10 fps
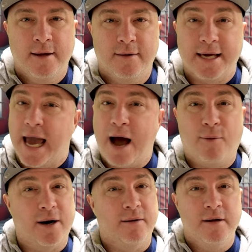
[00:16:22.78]
Like, yeah, I
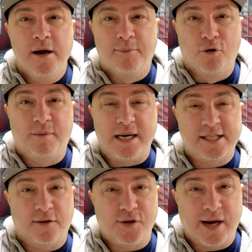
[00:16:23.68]
want to prove
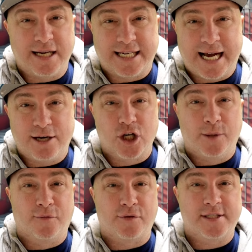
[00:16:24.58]
myself to you guys. I got in
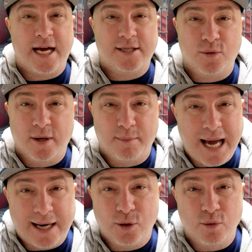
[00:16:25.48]
trouble for tattooing a
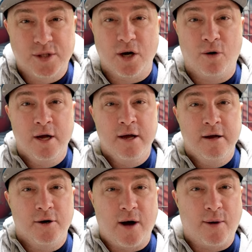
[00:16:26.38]
black dude, so,
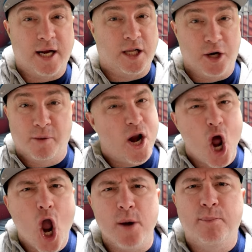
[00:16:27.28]
you know, I want to clear my
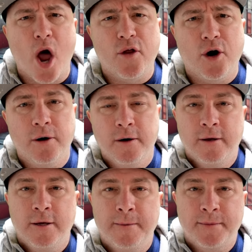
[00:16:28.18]
name, brother.
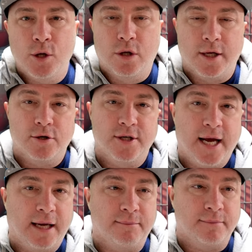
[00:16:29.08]
You cleared your
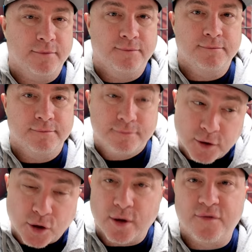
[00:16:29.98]
name for
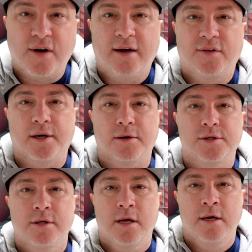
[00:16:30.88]
35
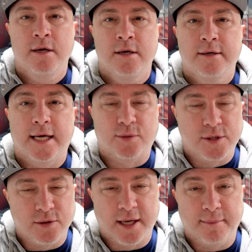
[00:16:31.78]
years. That's
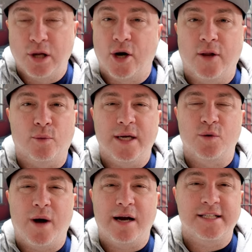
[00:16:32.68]
what you did. Blood on the
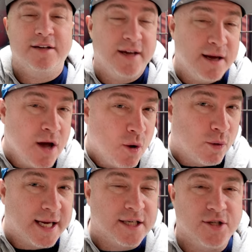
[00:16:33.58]
Razor Wire TV.
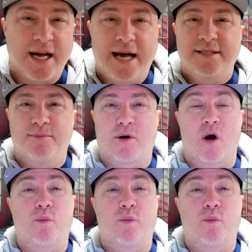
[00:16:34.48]
We'll catch you guys tomorrow.